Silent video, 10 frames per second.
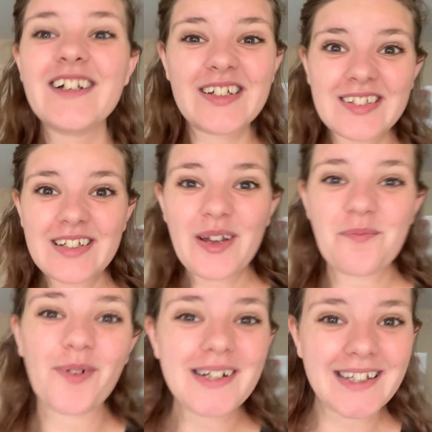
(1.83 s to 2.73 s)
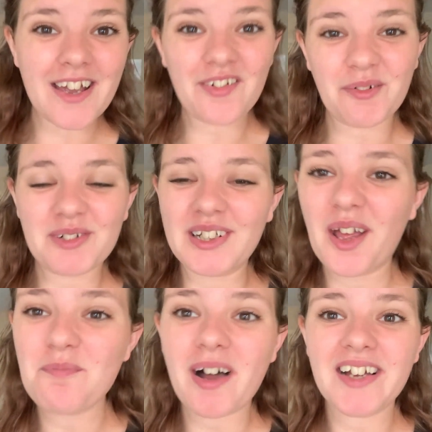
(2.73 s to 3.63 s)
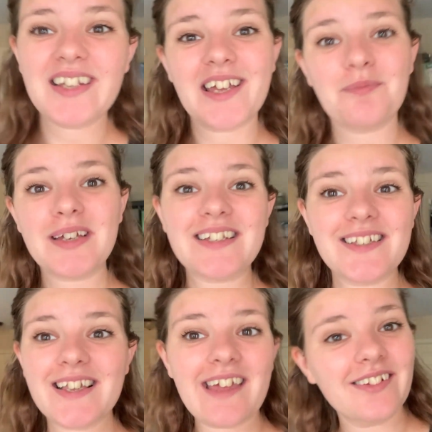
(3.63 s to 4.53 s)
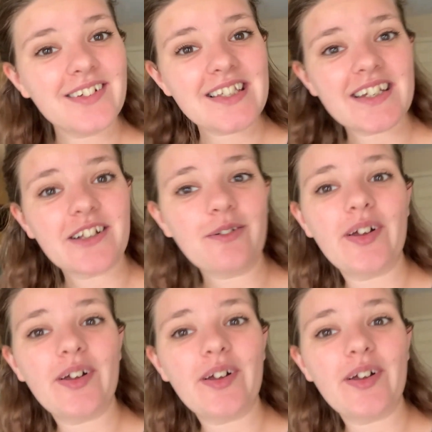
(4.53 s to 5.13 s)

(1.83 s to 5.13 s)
Good morning, everyone. My name is Caitlin Costello,